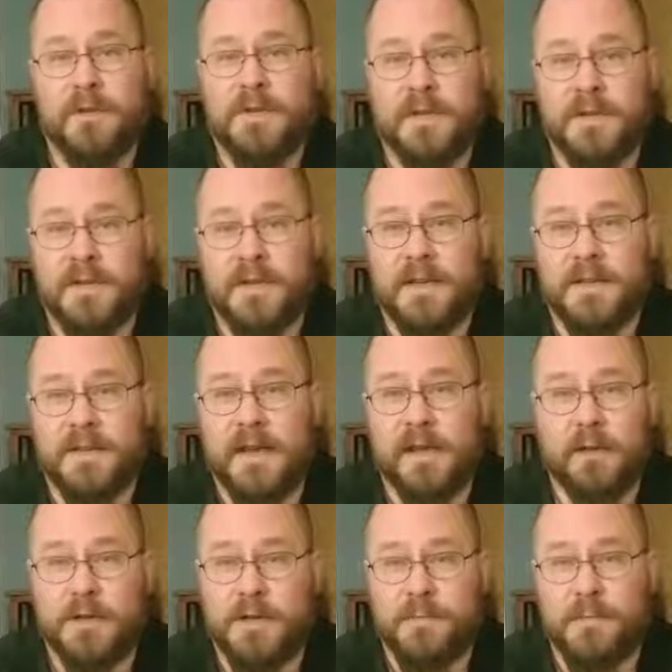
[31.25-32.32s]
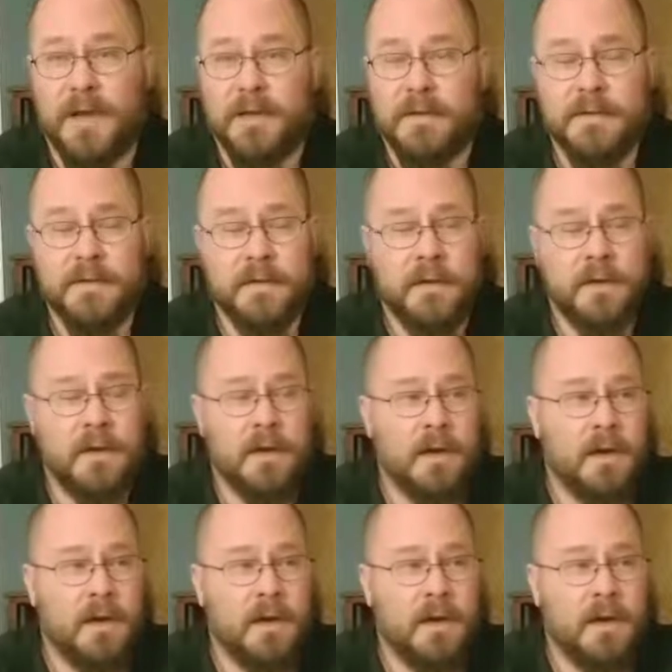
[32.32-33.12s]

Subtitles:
no such thing as allergy meds.